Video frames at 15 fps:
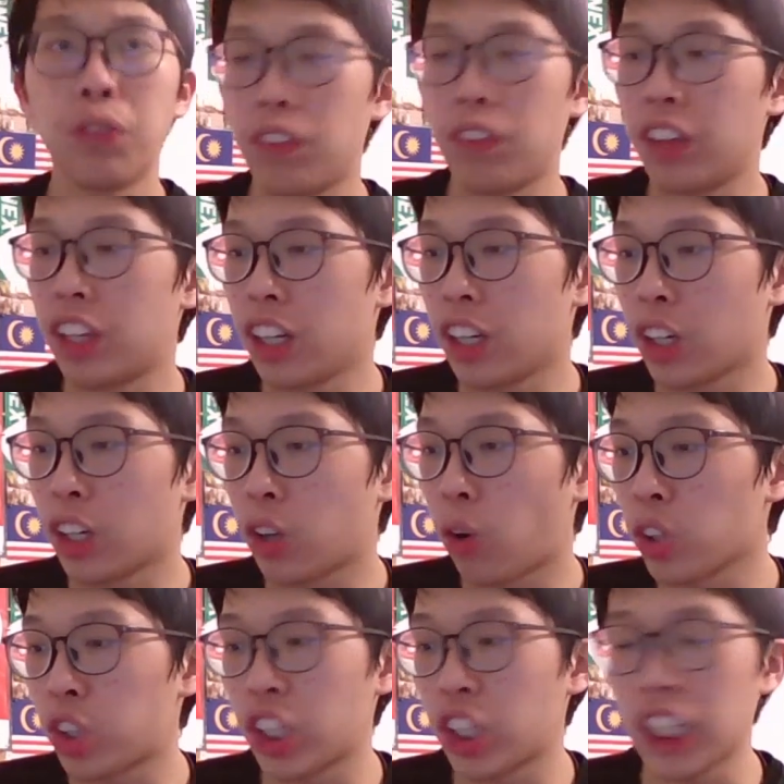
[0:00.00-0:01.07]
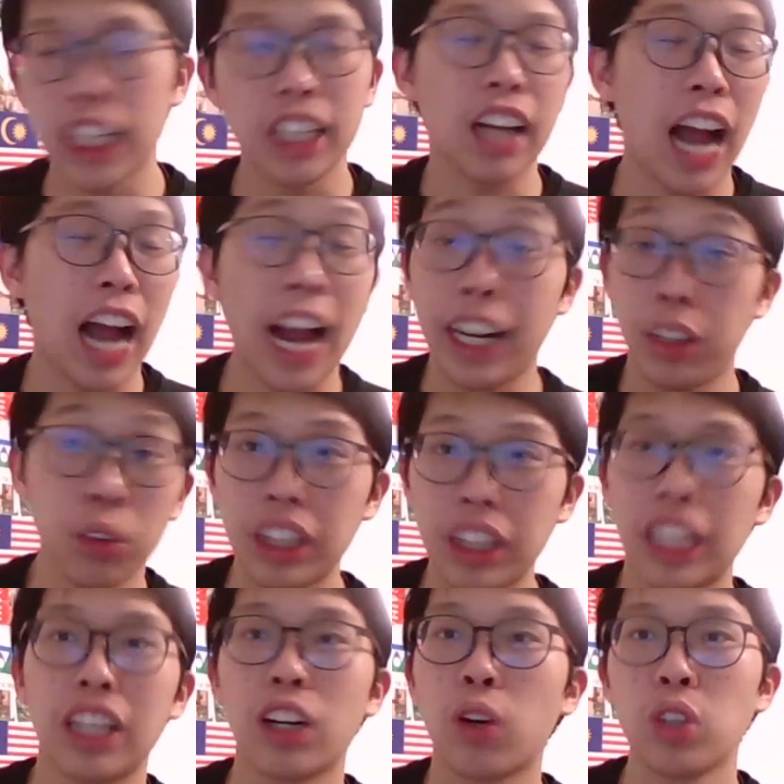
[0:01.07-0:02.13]
The coaching, I don't think
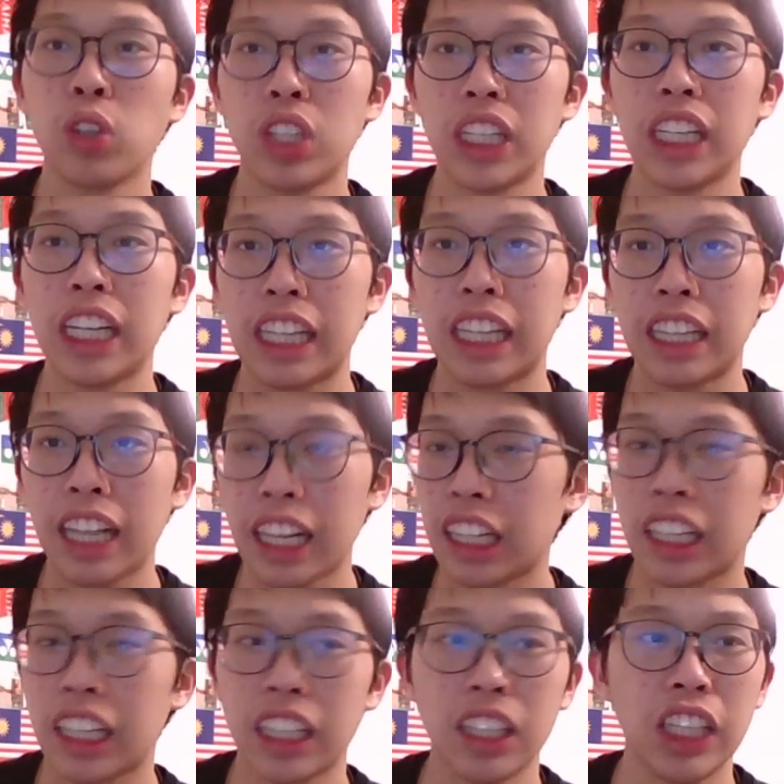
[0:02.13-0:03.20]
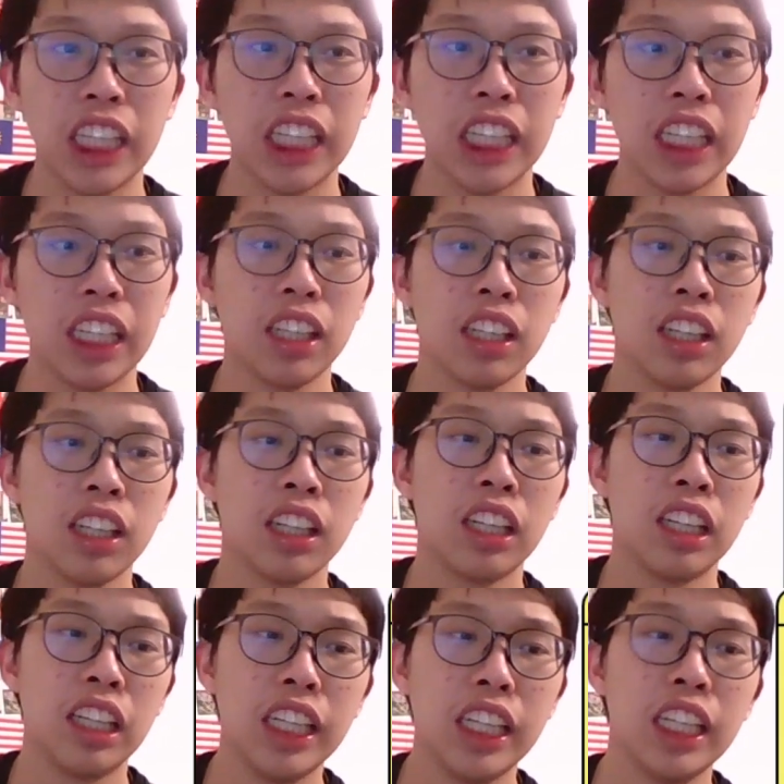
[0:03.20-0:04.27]
the coaching is necessarily
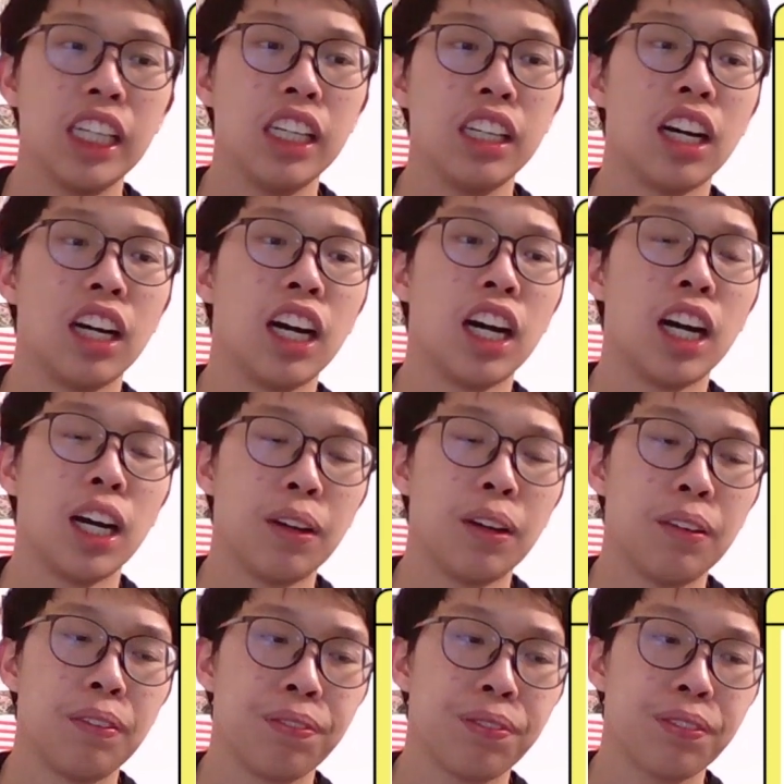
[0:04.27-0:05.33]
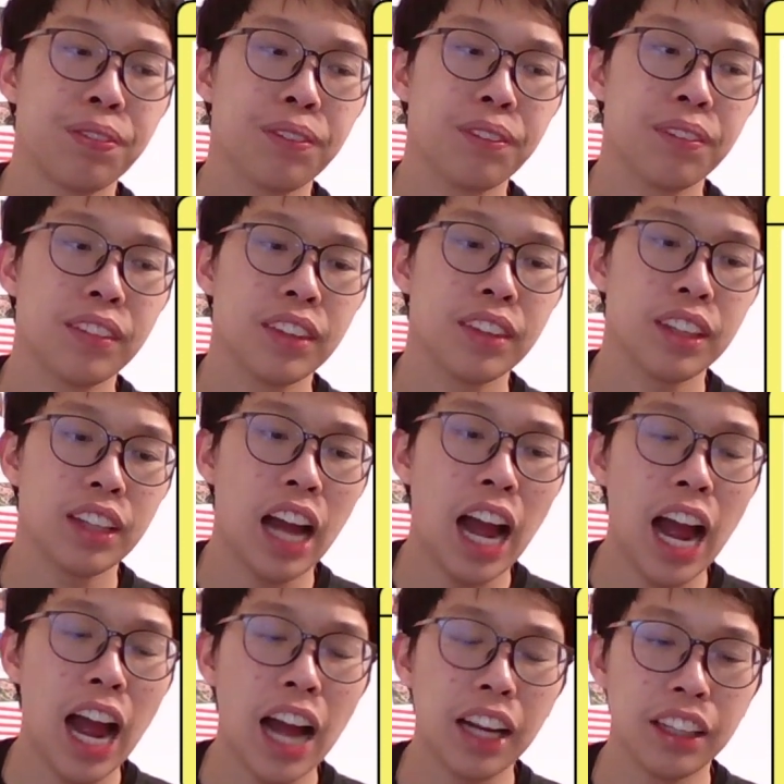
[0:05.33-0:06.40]
um,
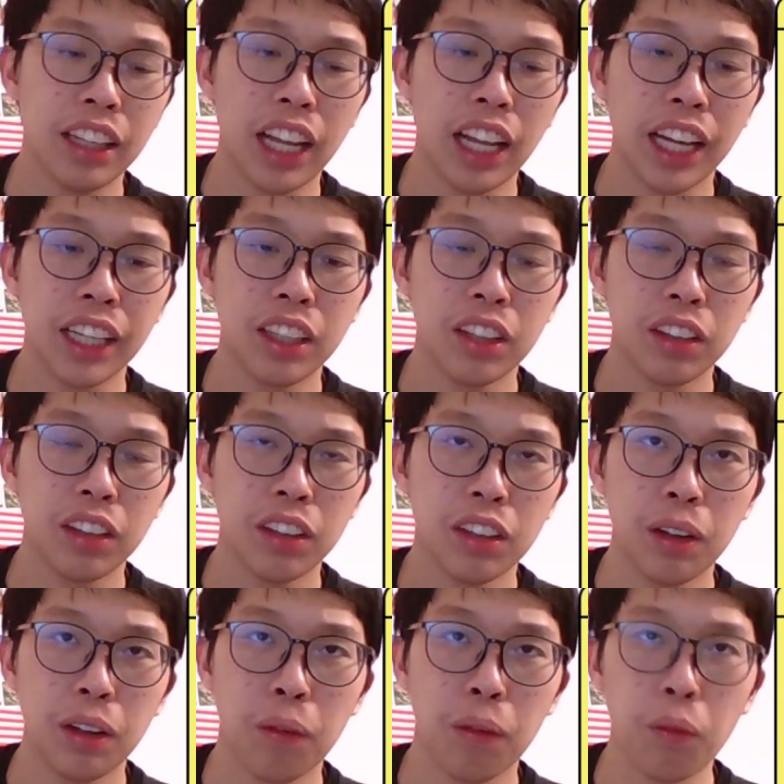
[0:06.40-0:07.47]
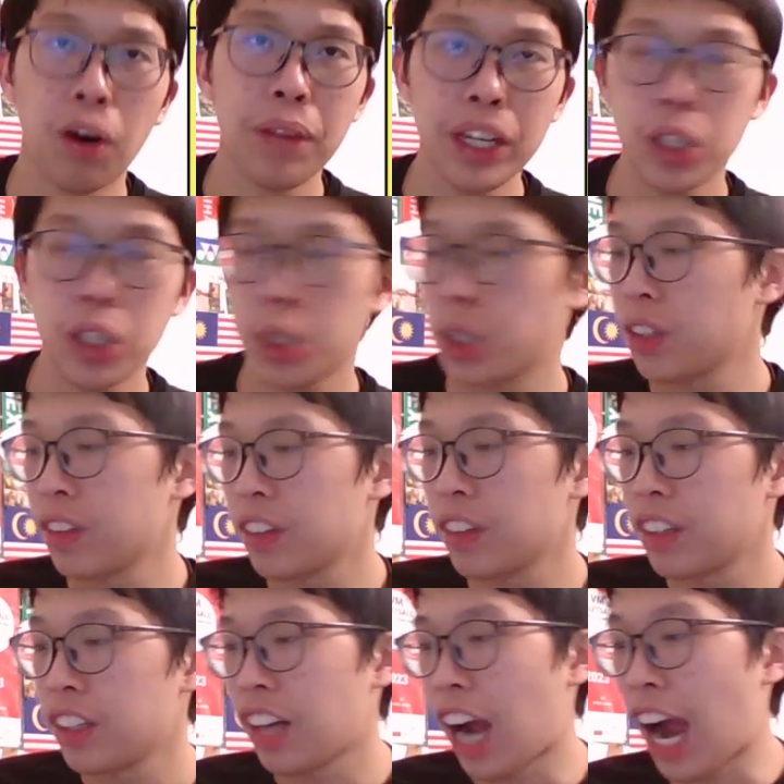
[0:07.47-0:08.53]
like rubbish.
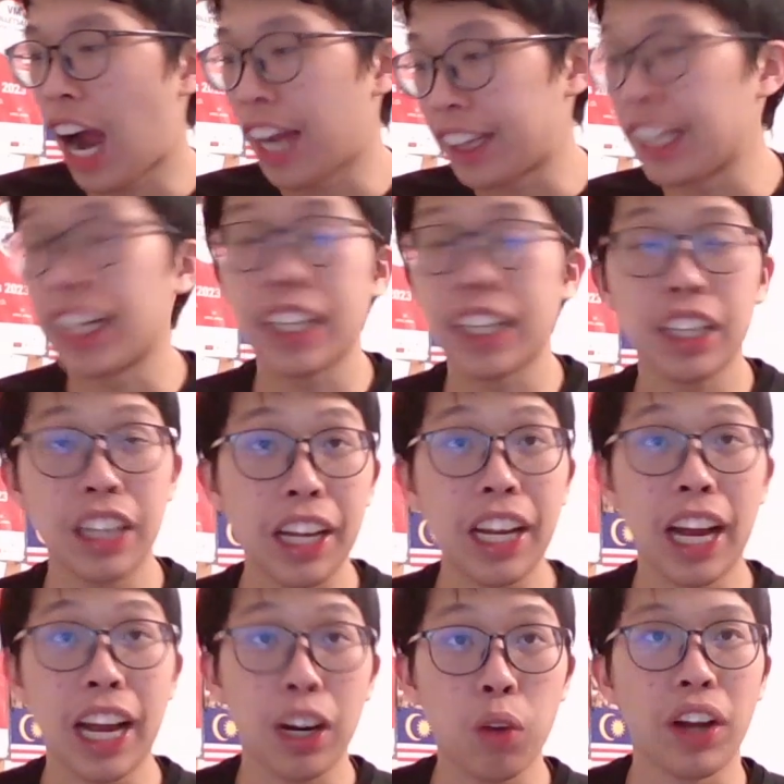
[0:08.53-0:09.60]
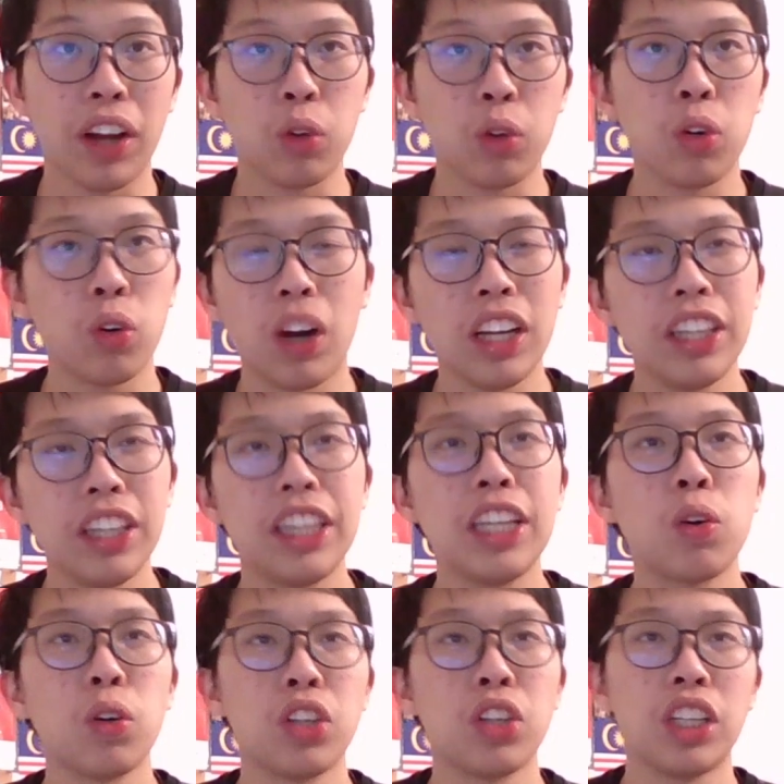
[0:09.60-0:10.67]
I think it, they get quite good quality
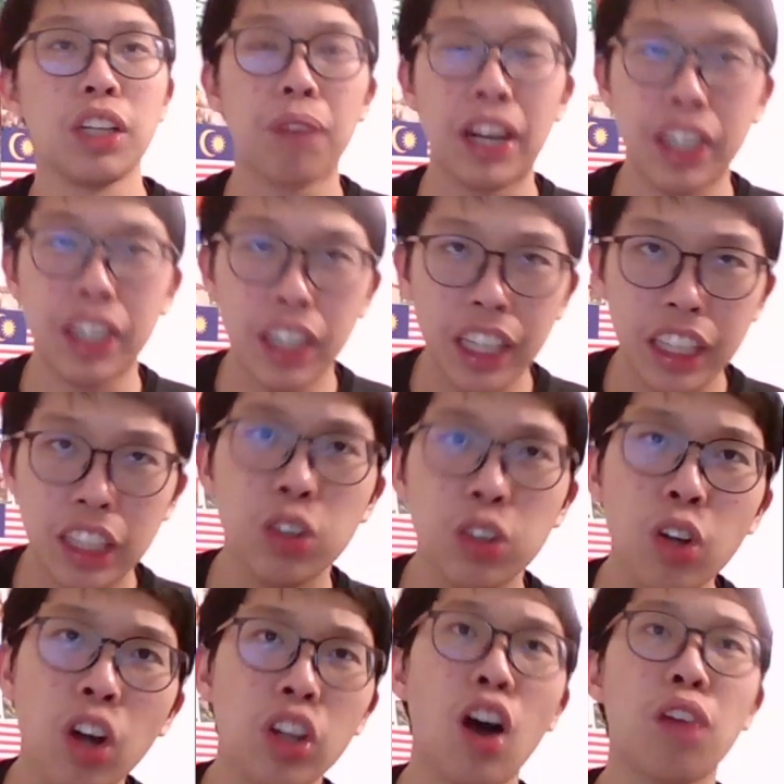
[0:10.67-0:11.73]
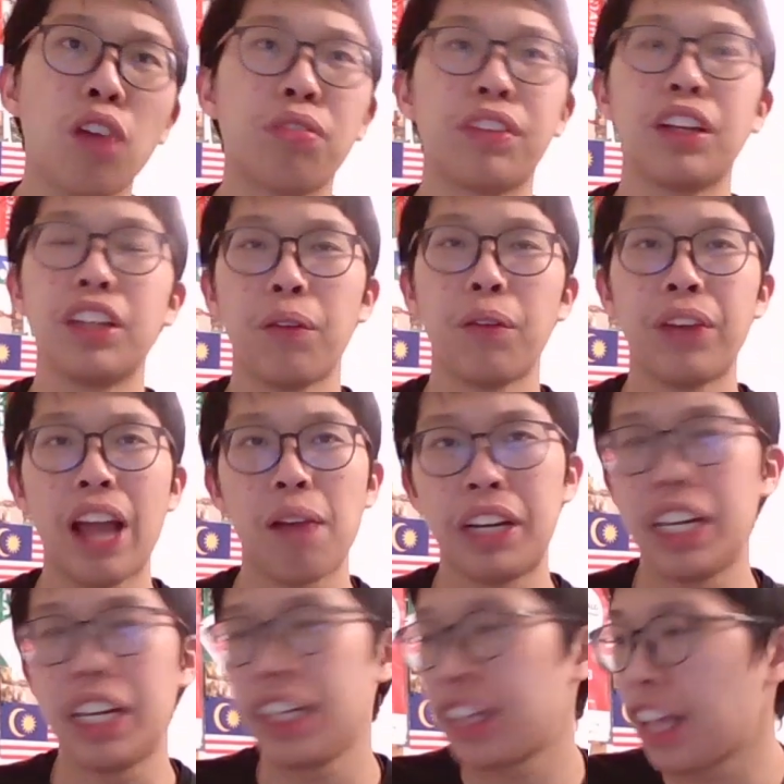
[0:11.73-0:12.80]
coaching, but it's not often that we have an
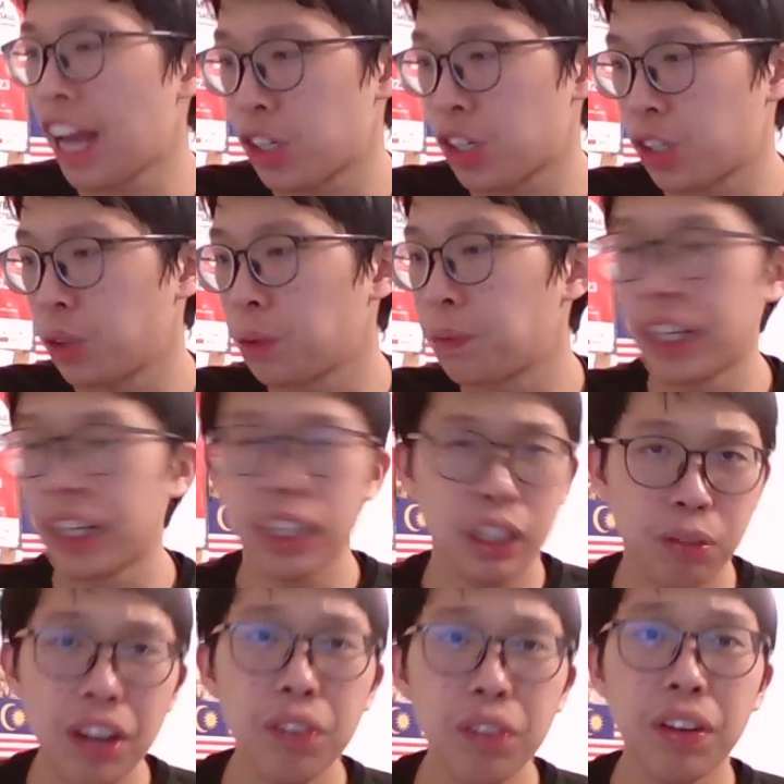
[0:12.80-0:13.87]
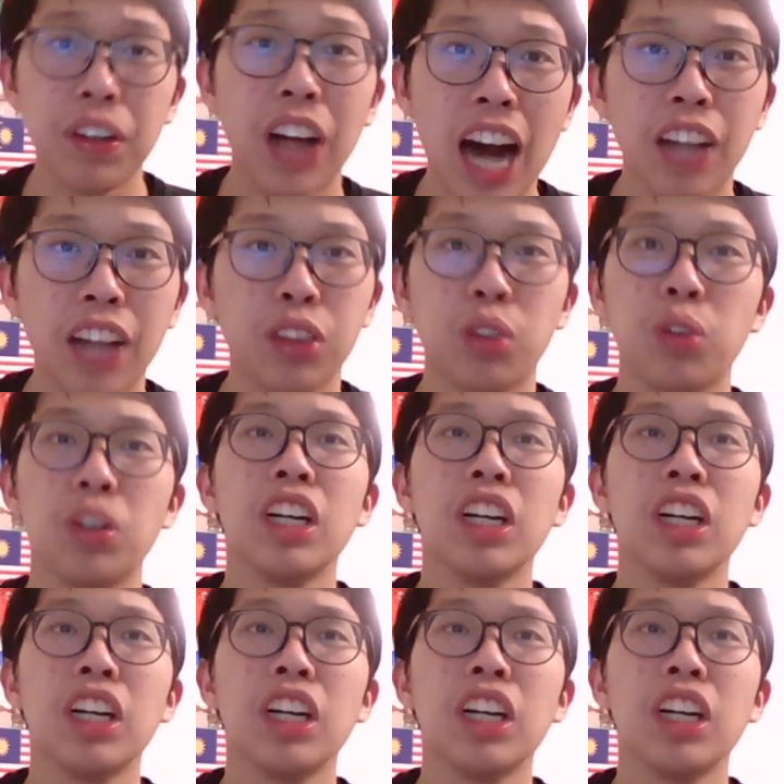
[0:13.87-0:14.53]
international break. It's very very hard to,